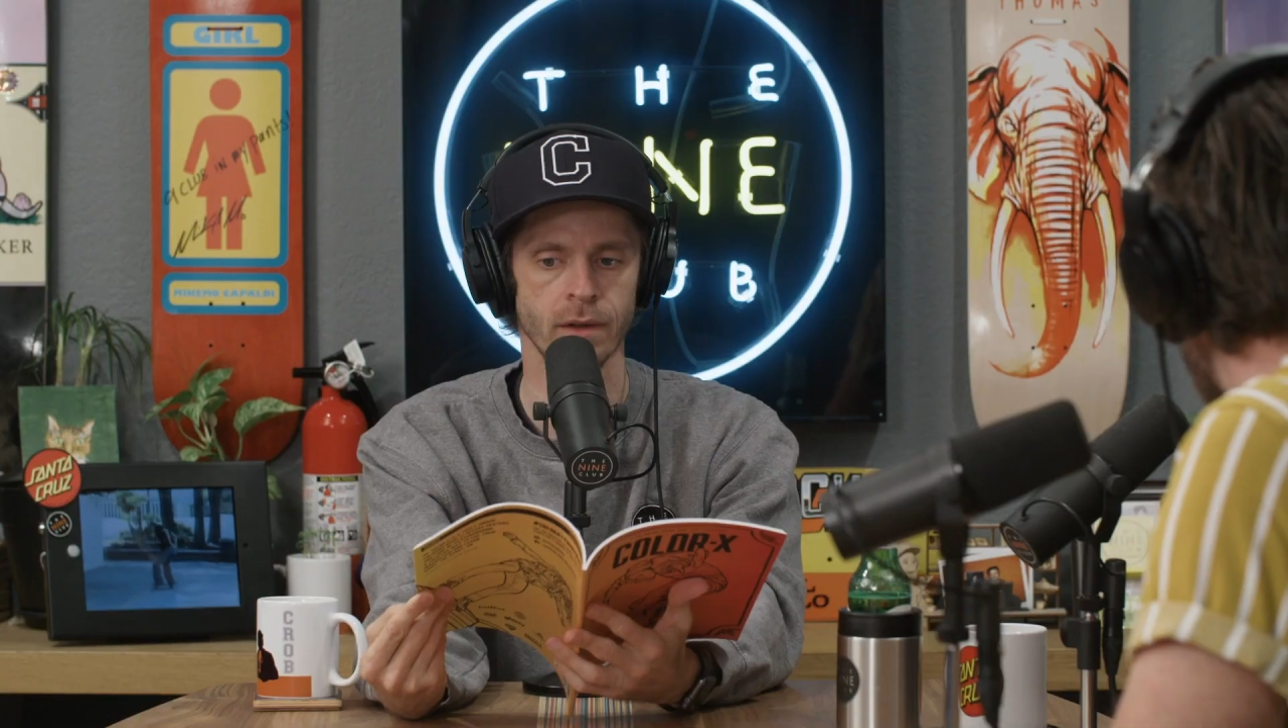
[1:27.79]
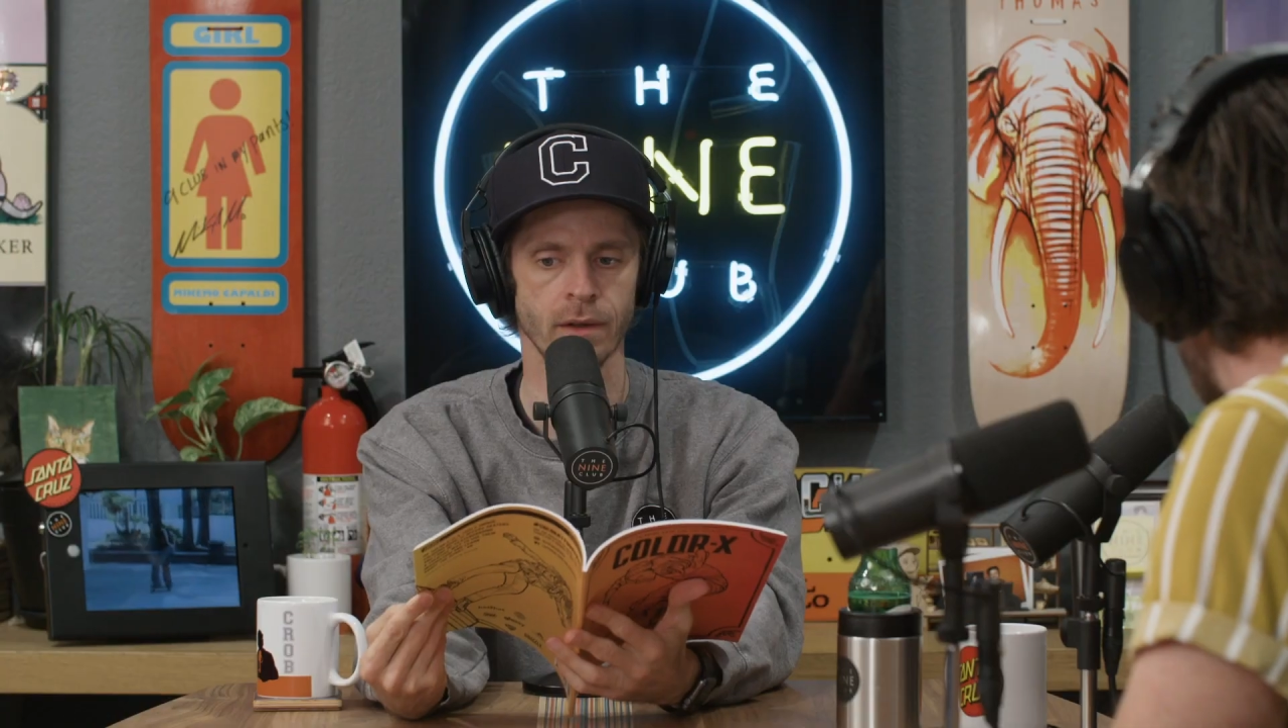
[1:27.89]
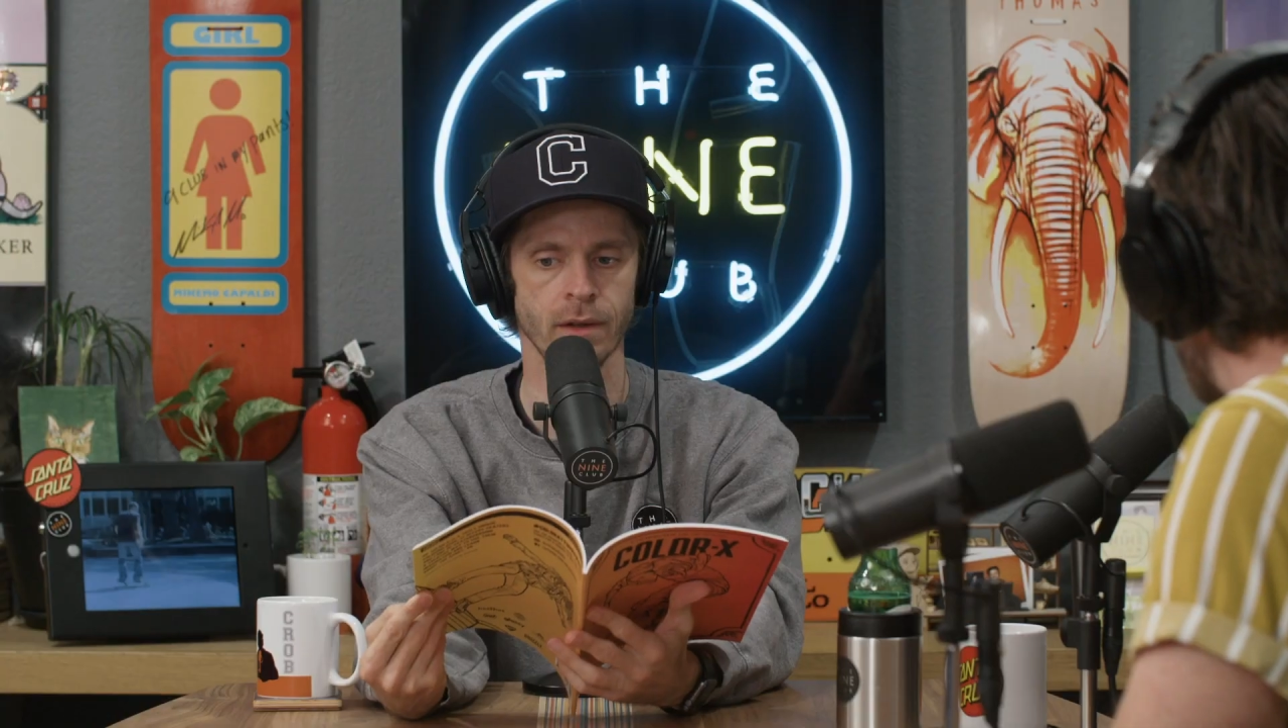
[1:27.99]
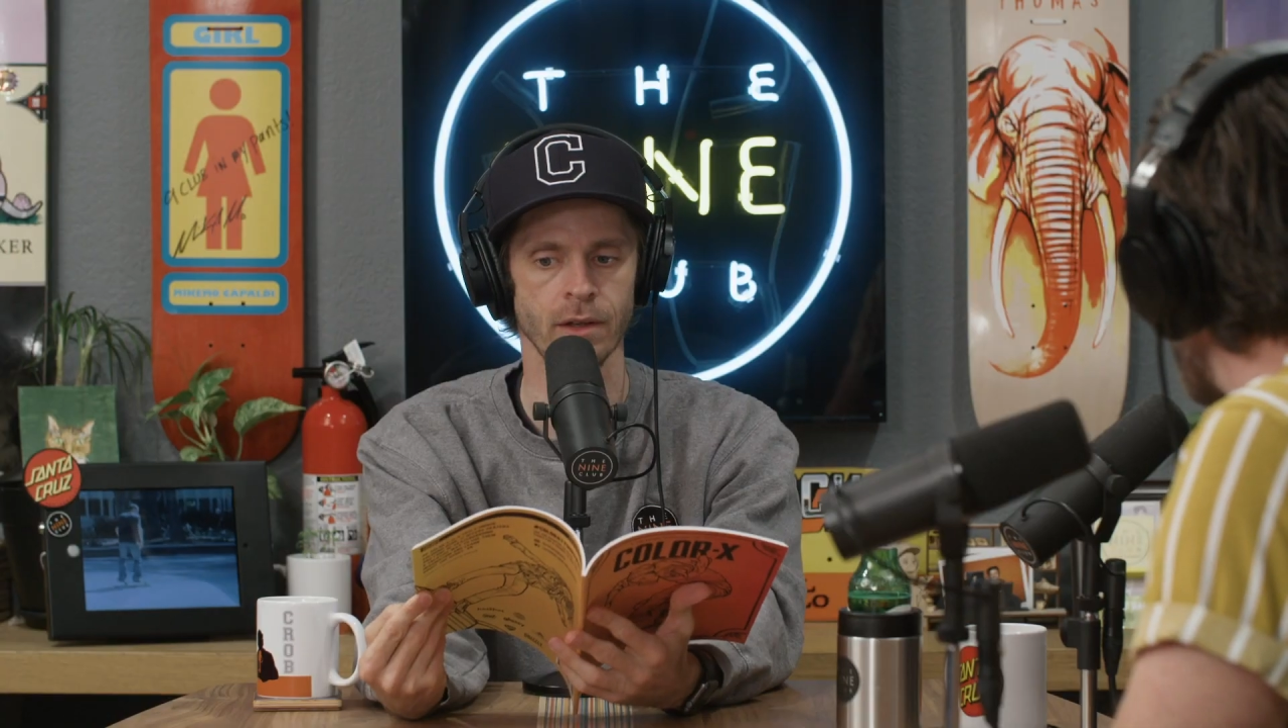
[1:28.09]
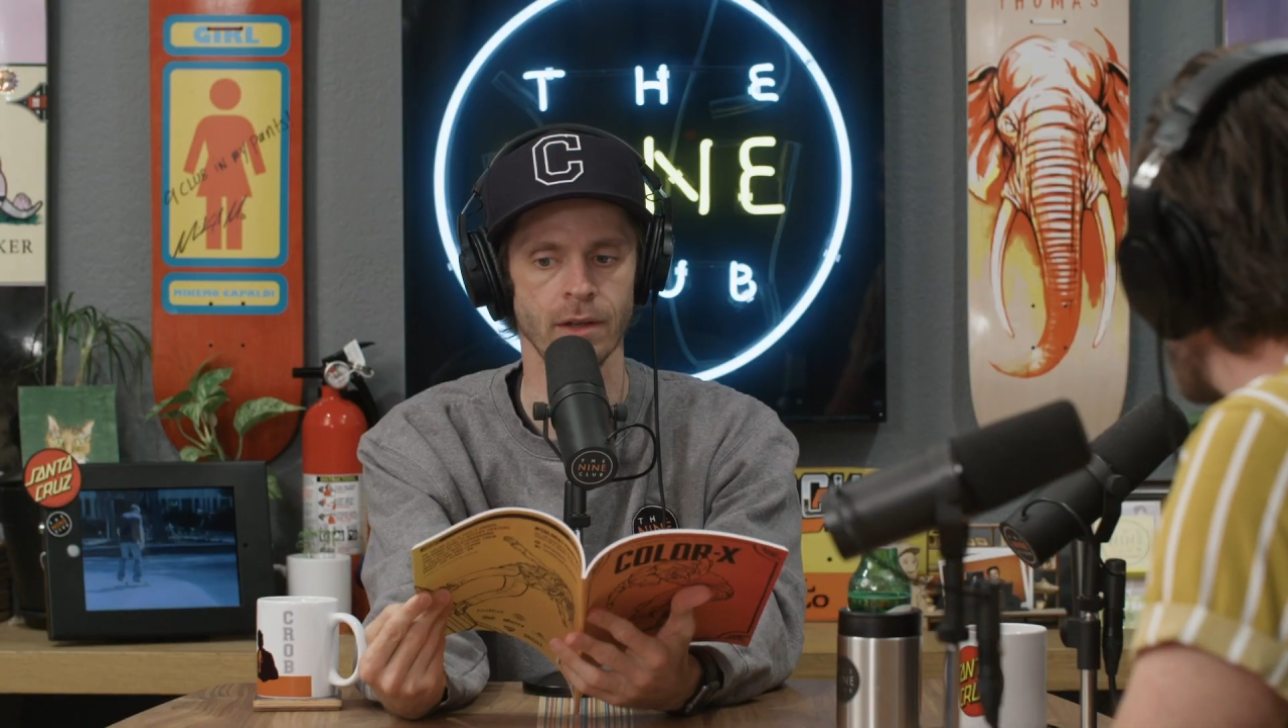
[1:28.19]

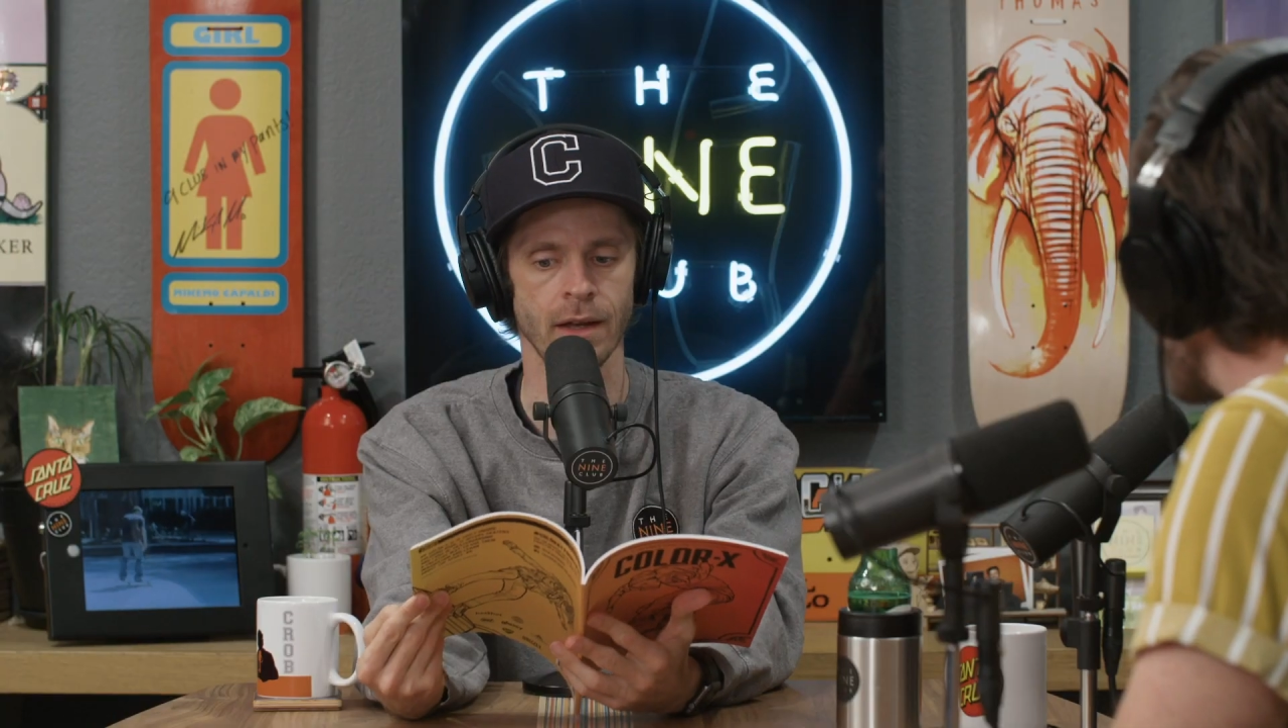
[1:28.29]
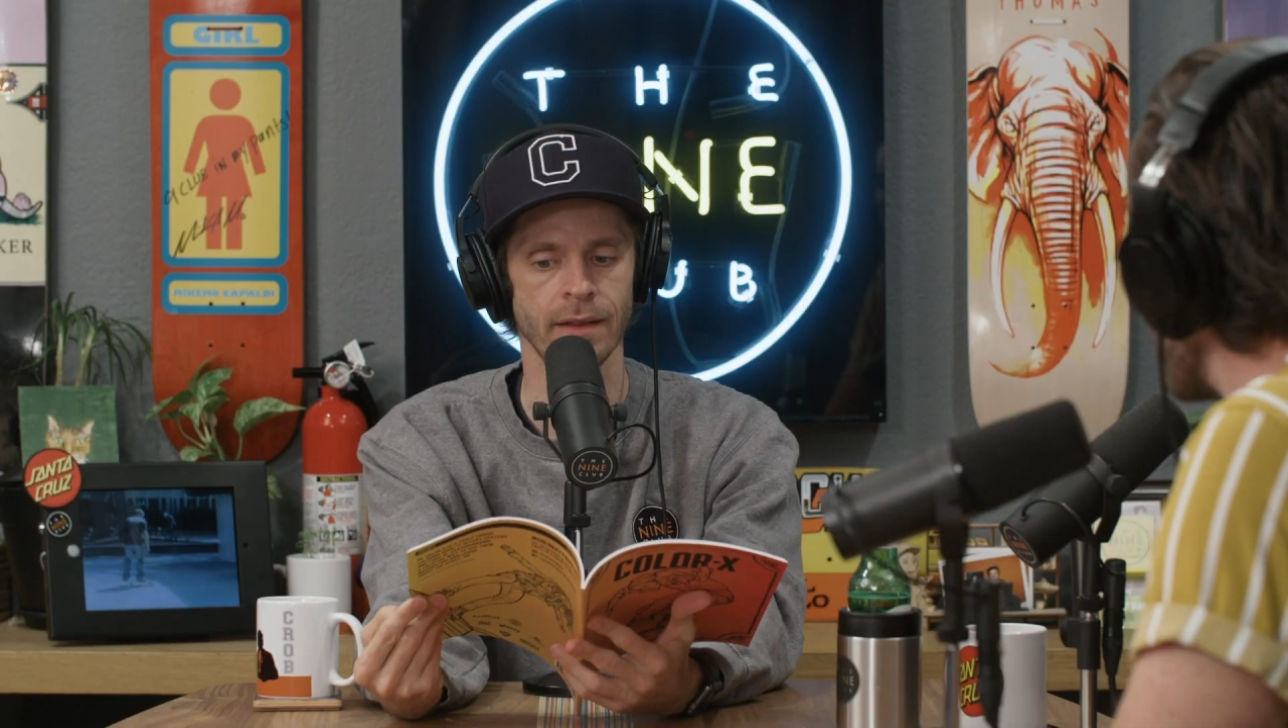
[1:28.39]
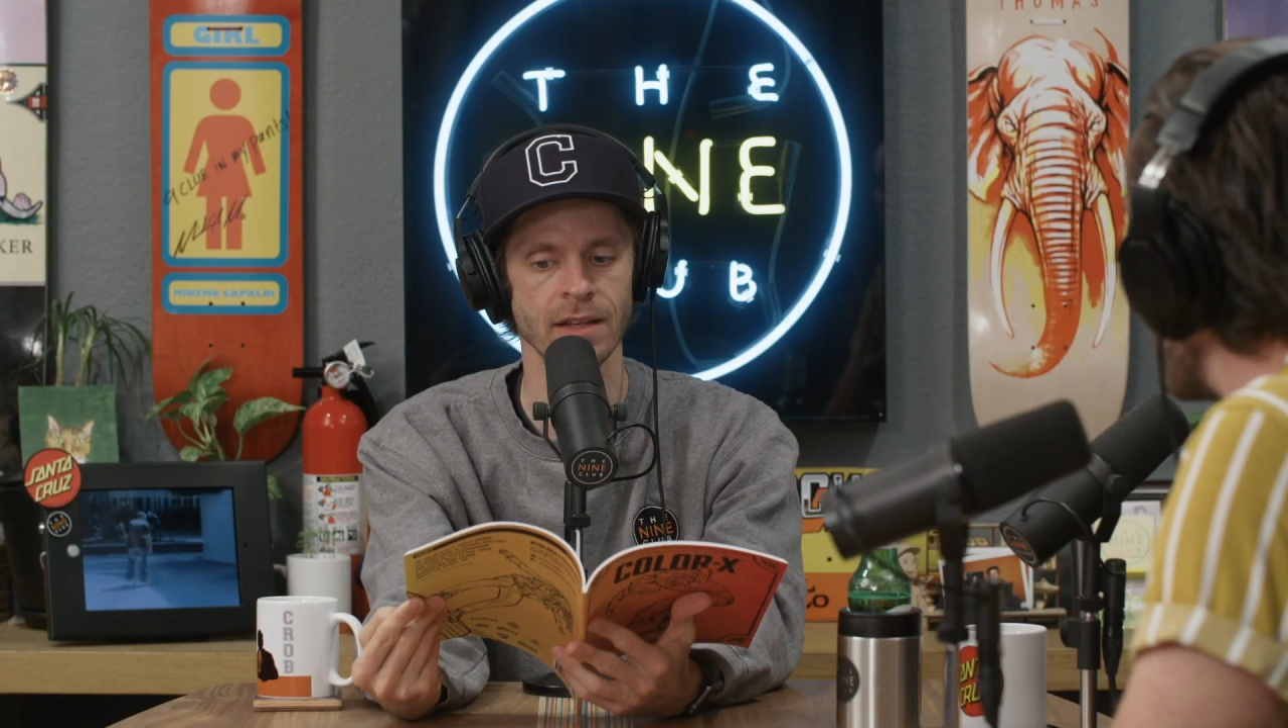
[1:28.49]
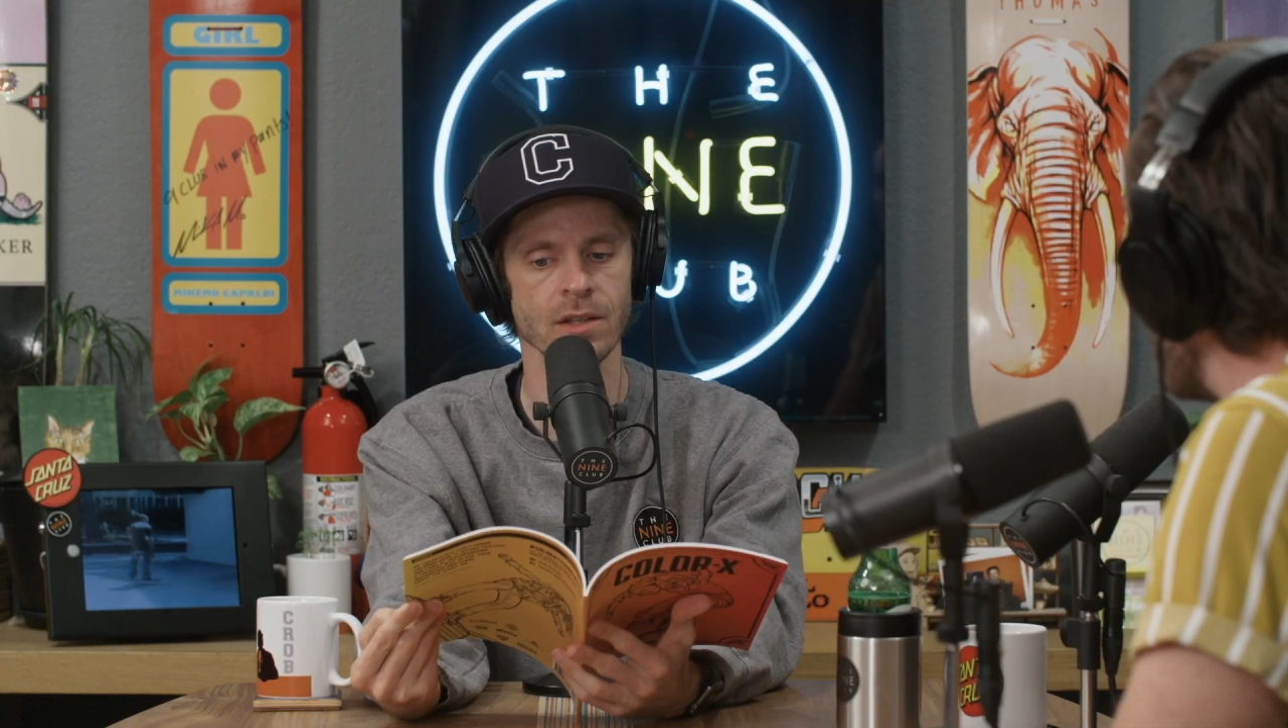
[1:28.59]
Yeah, maybe we should.